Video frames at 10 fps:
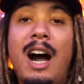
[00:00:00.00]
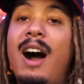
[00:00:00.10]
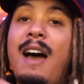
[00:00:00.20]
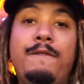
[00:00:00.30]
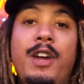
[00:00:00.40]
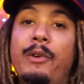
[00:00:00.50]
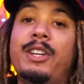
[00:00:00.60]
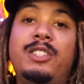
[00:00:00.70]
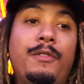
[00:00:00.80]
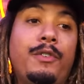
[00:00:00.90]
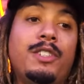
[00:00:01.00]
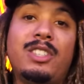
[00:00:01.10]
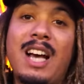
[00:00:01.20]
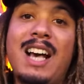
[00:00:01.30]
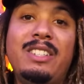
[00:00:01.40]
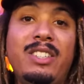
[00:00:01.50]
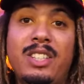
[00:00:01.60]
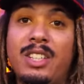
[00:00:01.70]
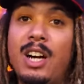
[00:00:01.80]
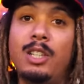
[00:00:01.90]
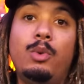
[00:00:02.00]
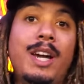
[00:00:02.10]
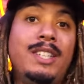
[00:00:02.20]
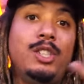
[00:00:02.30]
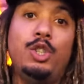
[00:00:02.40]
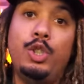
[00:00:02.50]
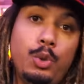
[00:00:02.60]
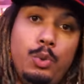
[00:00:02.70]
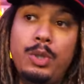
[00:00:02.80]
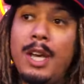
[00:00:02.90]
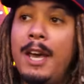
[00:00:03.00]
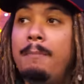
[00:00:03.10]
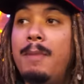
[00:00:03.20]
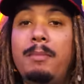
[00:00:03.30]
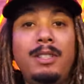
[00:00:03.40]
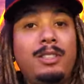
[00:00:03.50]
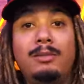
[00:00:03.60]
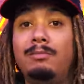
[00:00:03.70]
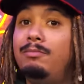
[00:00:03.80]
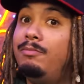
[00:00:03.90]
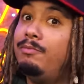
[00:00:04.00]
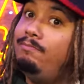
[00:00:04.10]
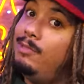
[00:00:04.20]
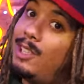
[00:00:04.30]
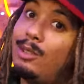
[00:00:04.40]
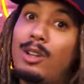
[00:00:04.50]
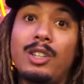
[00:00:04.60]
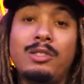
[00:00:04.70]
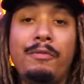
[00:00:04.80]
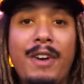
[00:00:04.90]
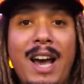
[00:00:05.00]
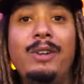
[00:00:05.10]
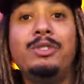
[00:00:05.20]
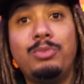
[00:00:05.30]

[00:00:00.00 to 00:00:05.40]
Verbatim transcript: I'll have various different sizes and colorways and shoes, maybe some you know, lost and founds.